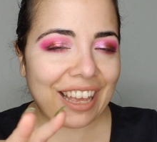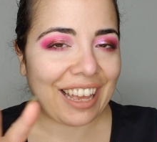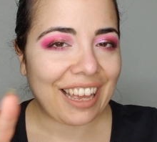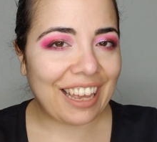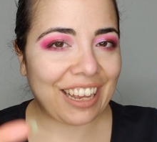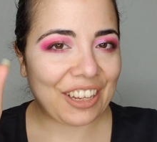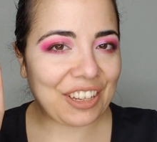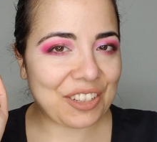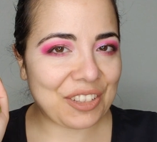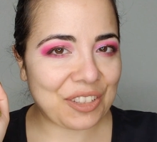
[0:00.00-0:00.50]

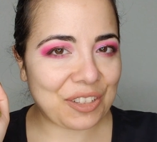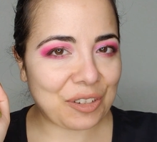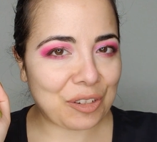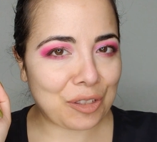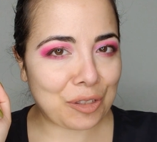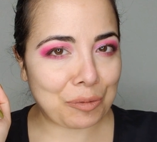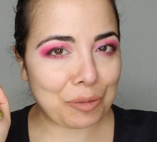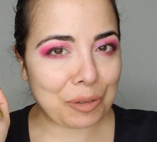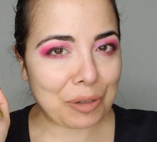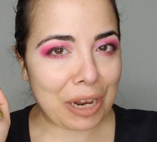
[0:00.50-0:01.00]
and consider
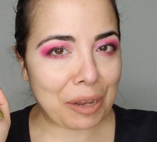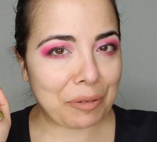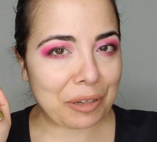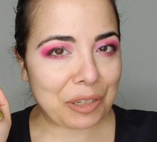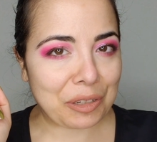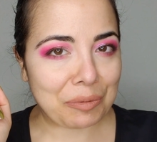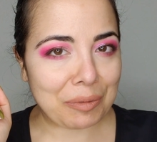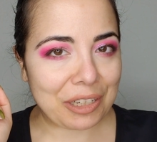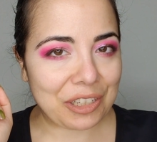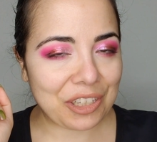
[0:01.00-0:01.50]
subscribing
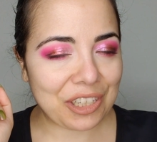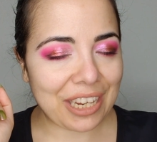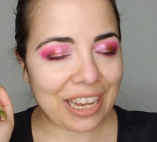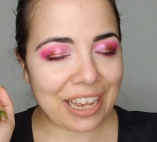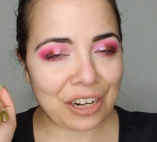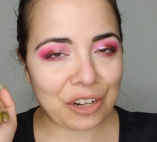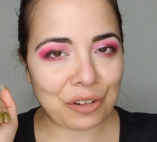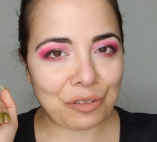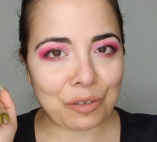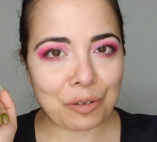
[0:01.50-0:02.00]
to my
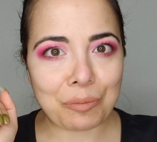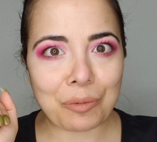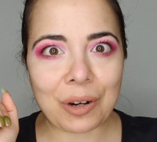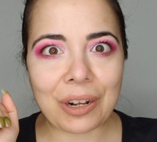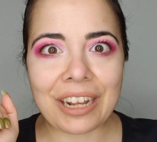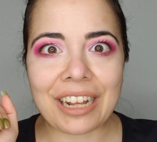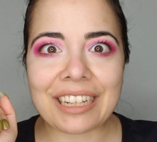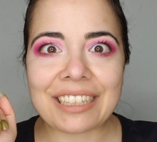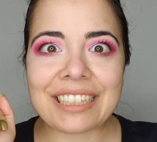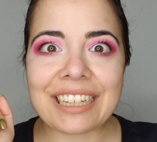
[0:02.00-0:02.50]
channel for more
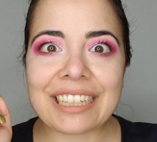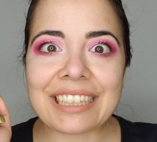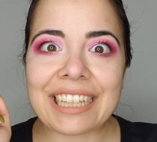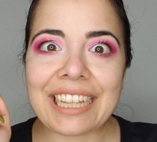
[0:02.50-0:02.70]
content